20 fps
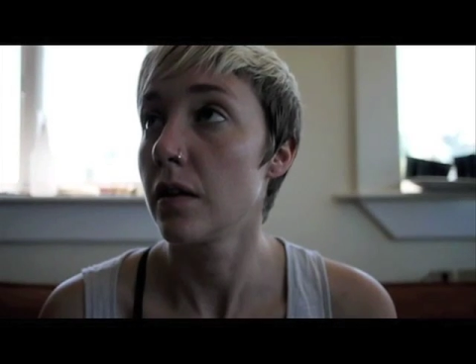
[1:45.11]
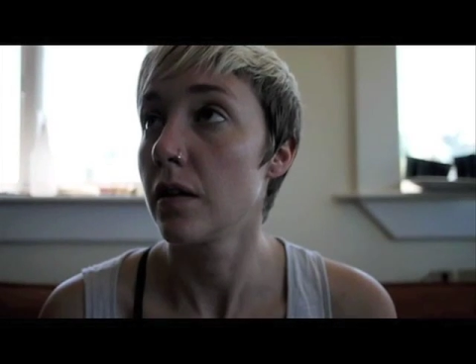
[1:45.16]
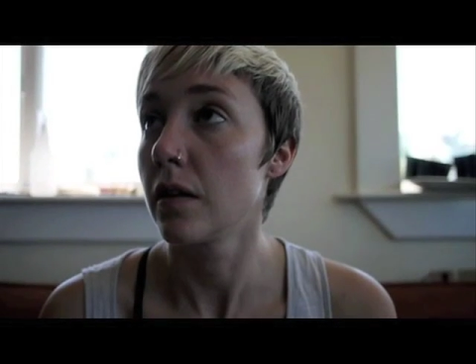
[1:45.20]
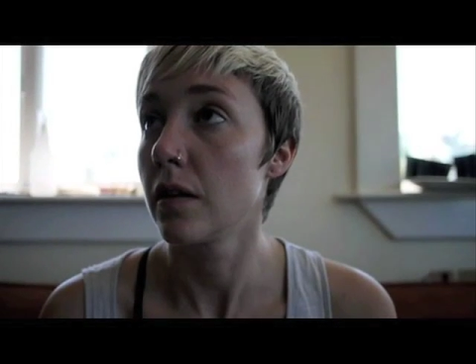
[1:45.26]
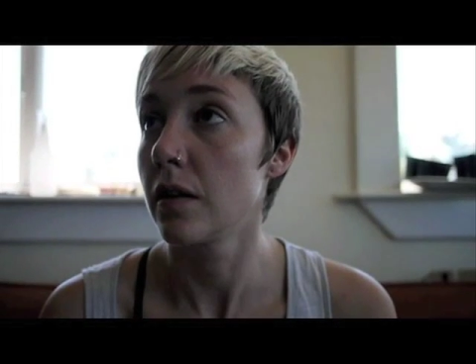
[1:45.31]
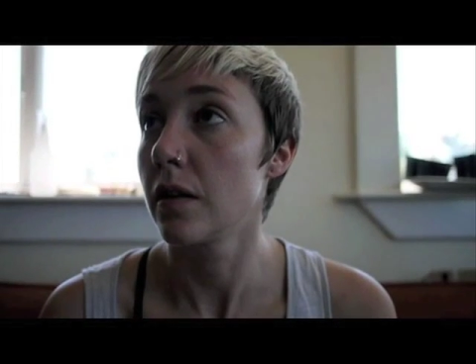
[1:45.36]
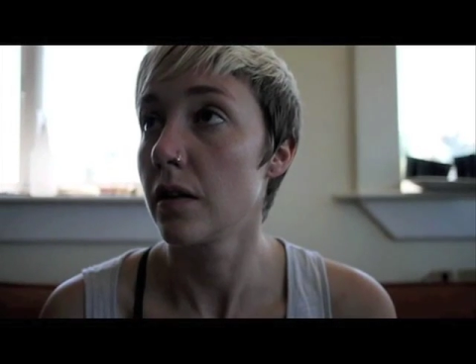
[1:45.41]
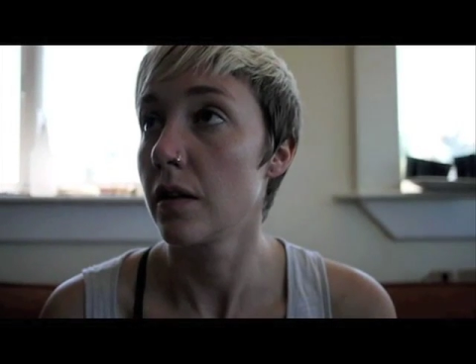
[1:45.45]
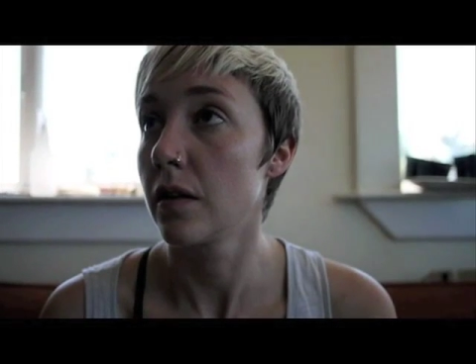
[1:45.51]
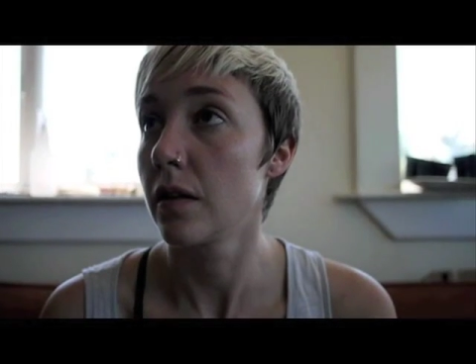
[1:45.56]

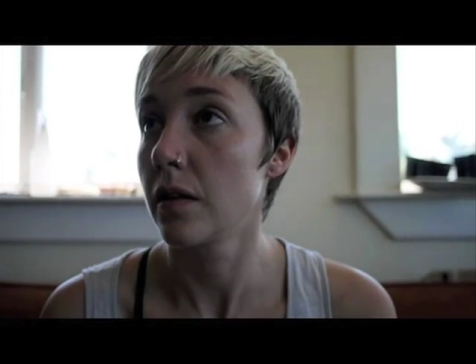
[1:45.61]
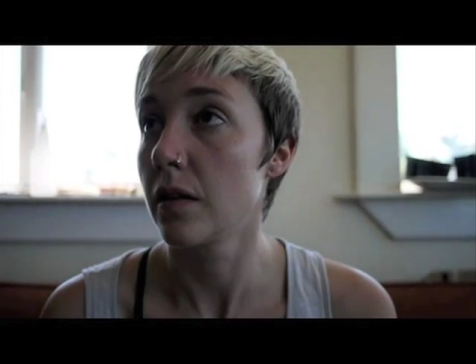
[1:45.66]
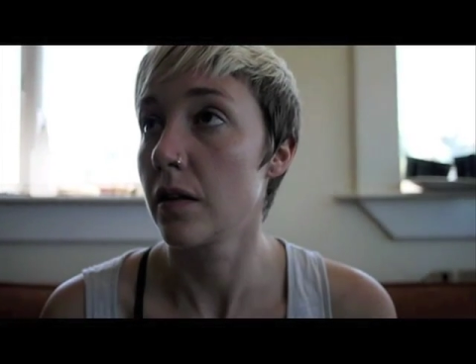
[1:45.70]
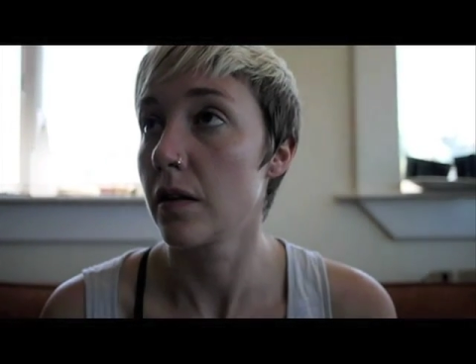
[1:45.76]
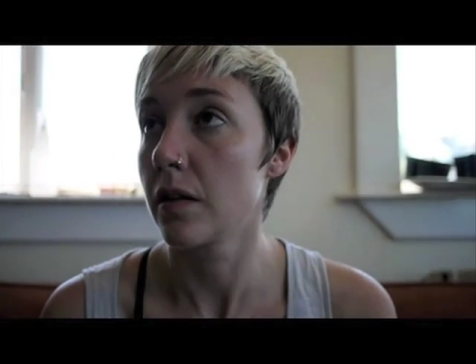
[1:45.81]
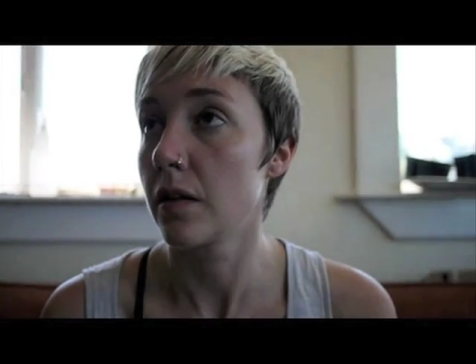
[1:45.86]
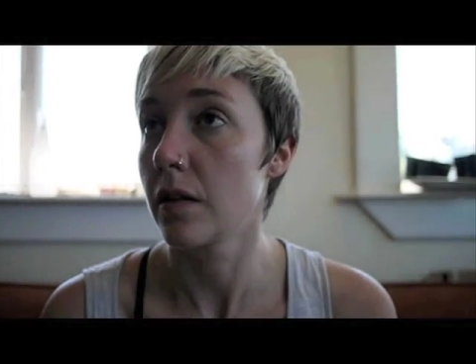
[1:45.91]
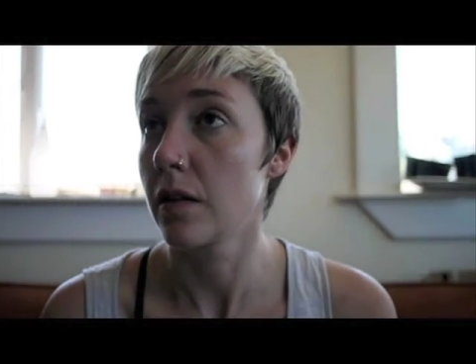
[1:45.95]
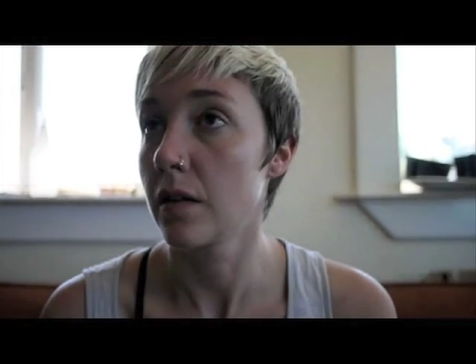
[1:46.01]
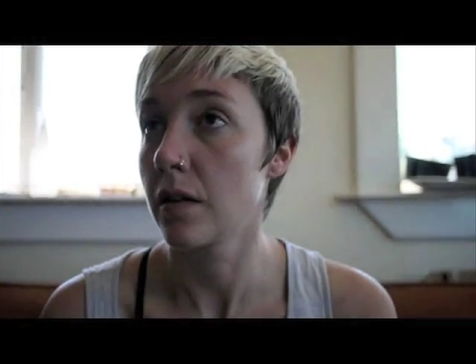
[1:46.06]
about
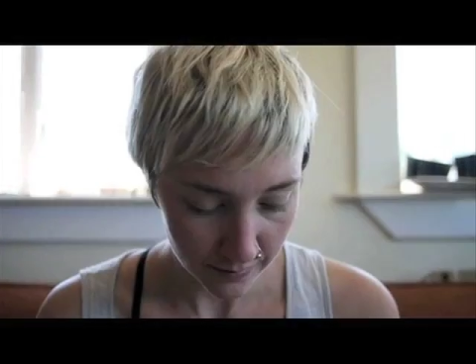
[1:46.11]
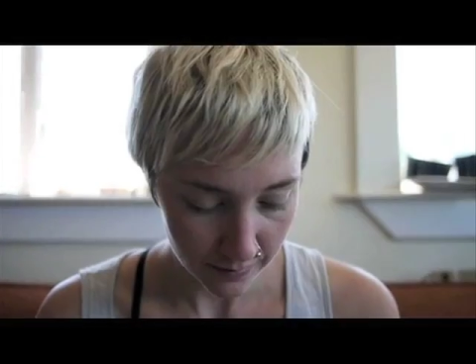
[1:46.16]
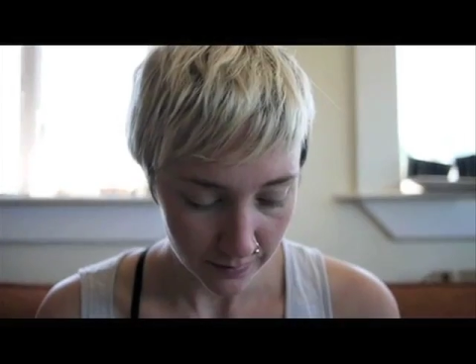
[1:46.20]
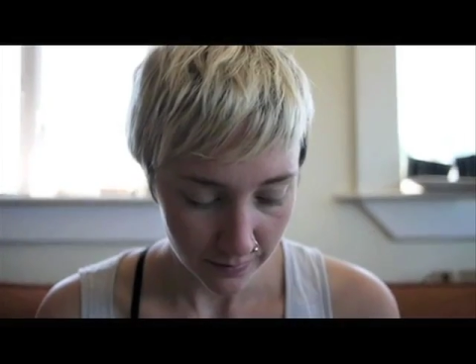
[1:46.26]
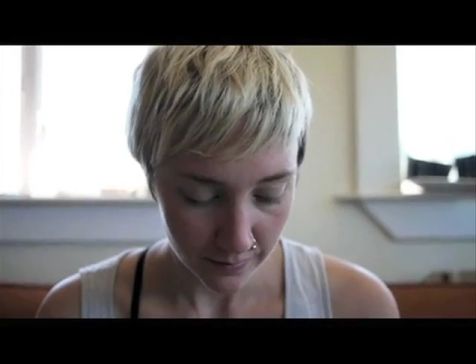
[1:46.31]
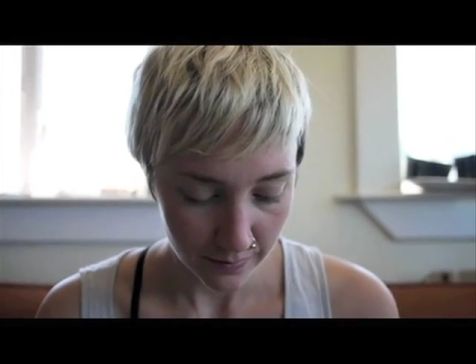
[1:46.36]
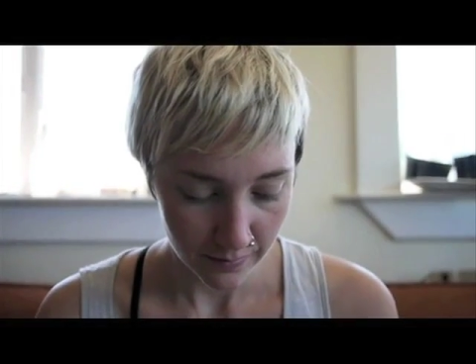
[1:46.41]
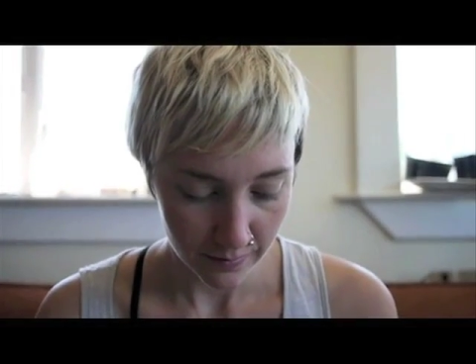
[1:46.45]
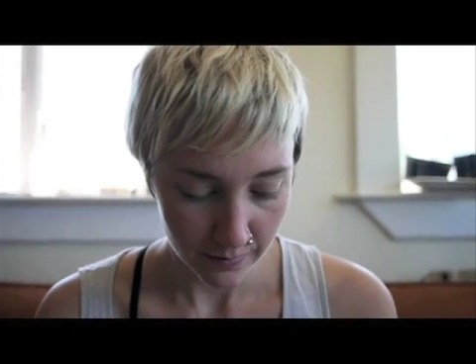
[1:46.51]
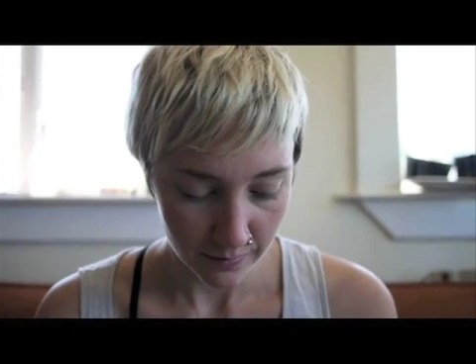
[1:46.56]

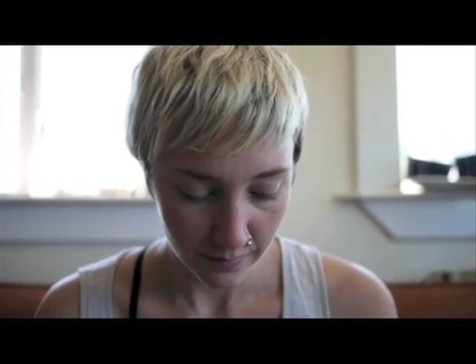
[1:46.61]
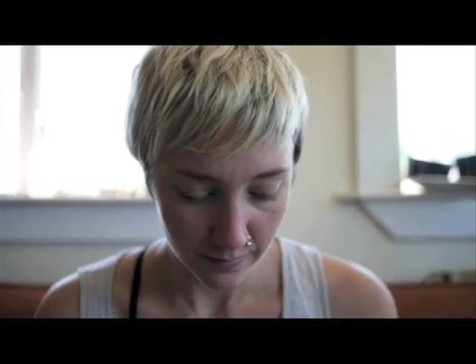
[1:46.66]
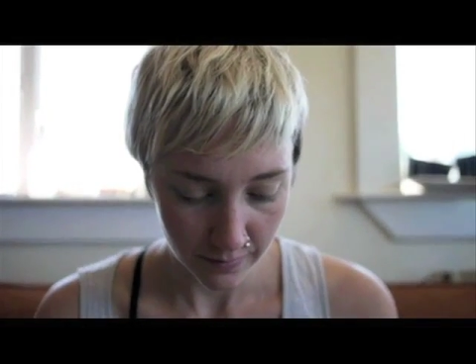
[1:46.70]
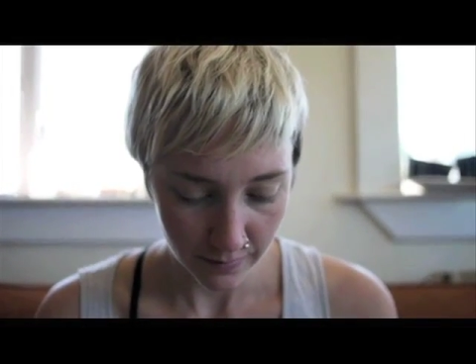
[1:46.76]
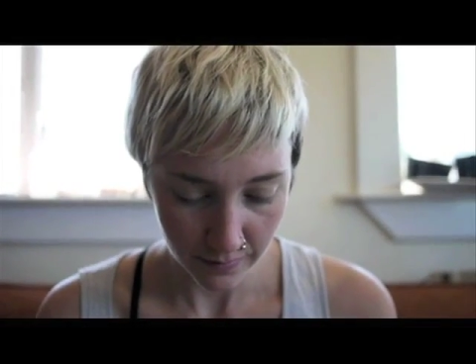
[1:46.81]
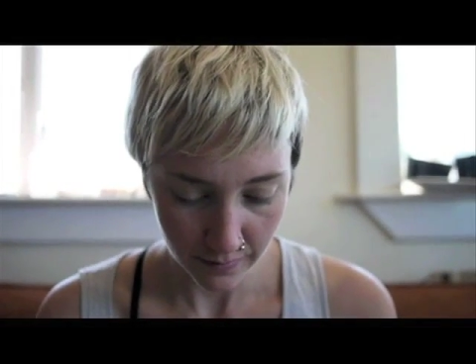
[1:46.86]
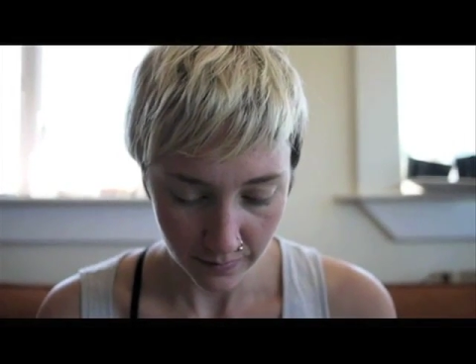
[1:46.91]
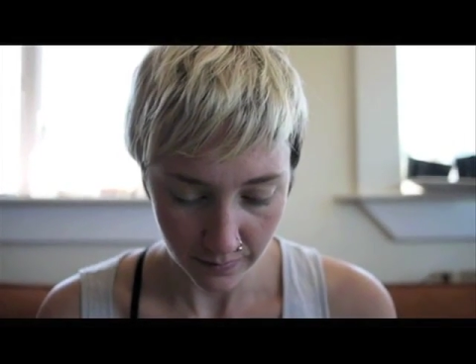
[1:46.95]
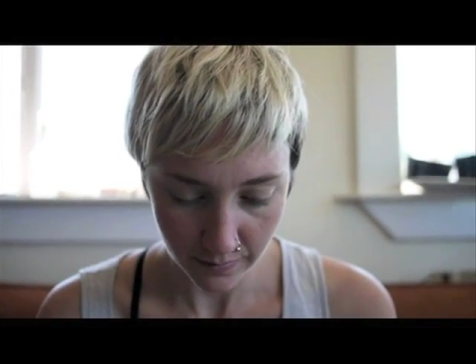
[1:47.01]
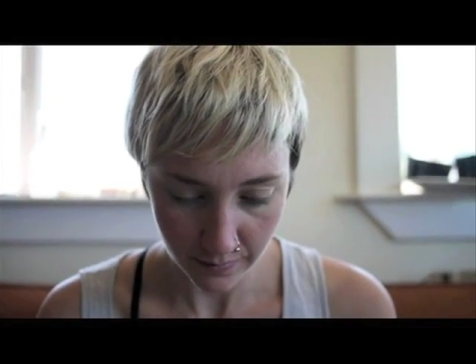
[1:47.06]

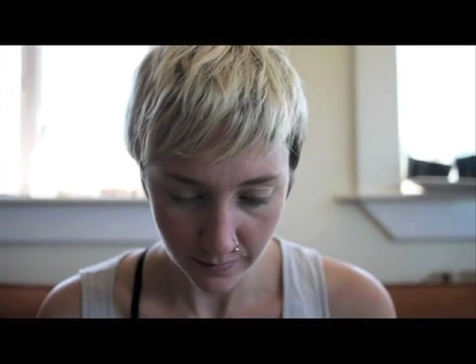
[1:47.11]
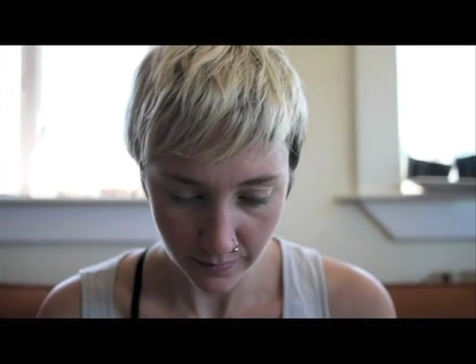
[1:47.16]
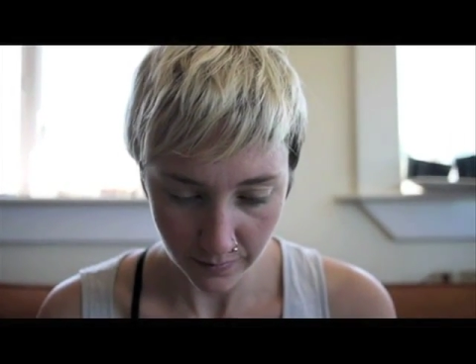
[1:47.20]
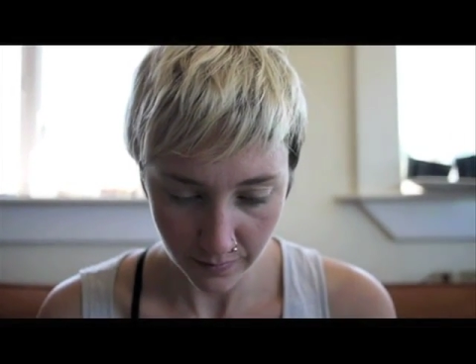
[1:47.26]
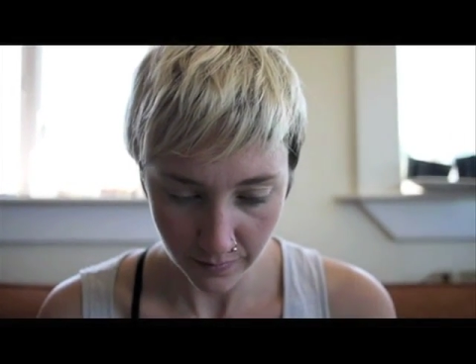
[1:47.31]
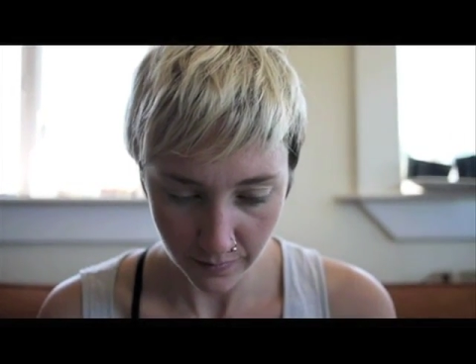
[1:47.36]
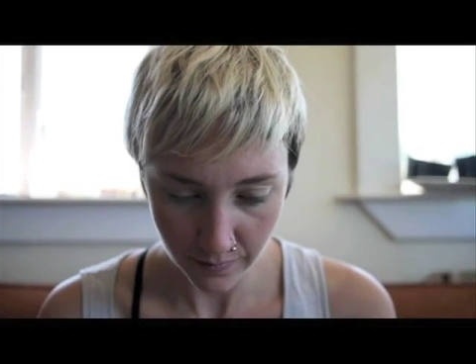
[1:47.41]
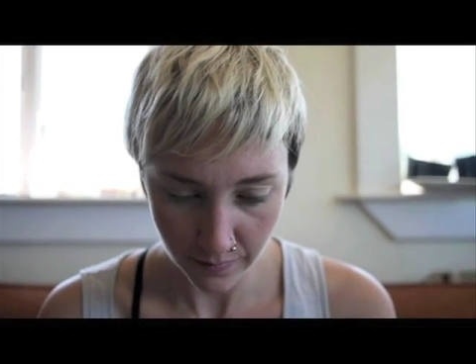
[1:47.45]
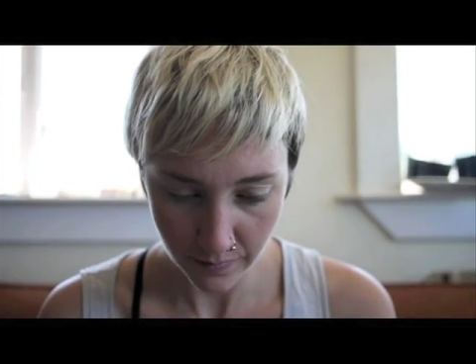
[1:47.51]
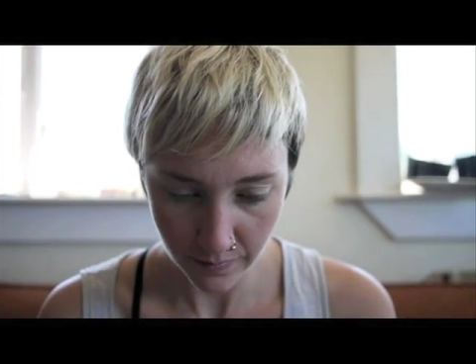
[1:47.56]

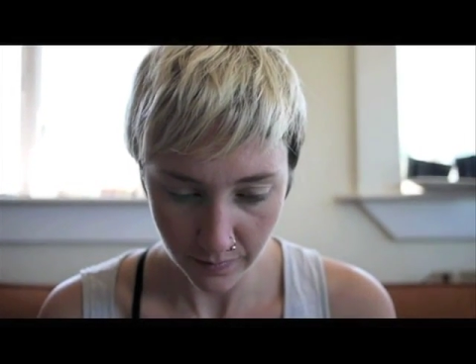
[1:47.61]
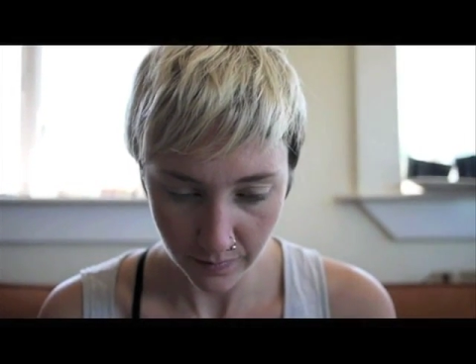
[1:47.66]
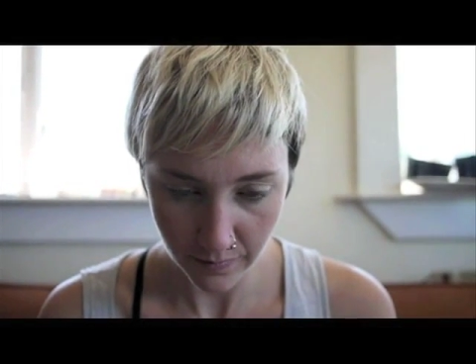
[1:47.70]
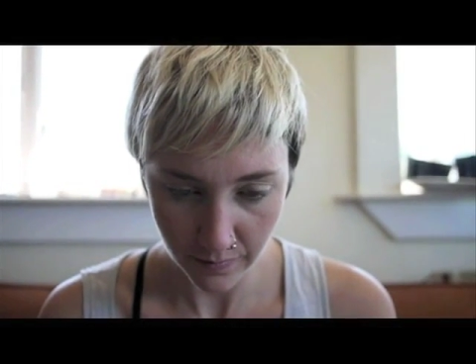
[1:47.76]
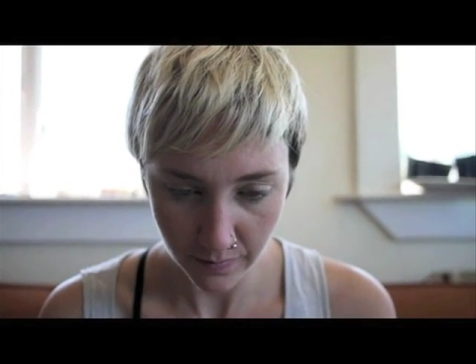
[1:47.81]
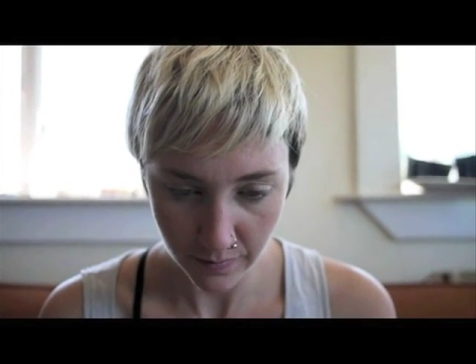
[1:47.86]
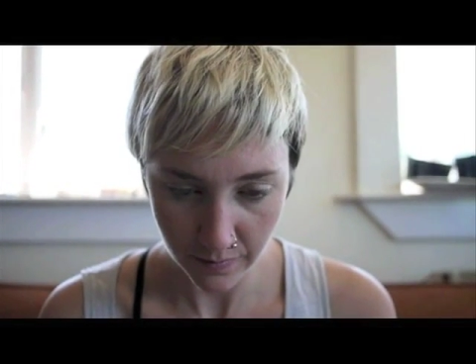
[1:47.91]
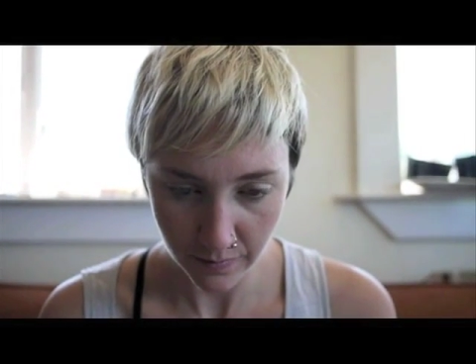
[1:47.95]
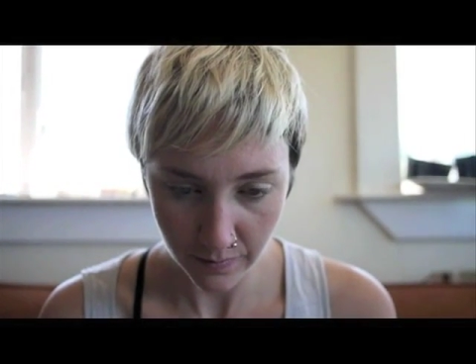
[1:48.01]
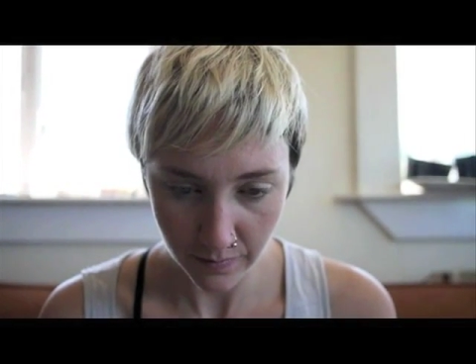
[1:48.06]
1.5 second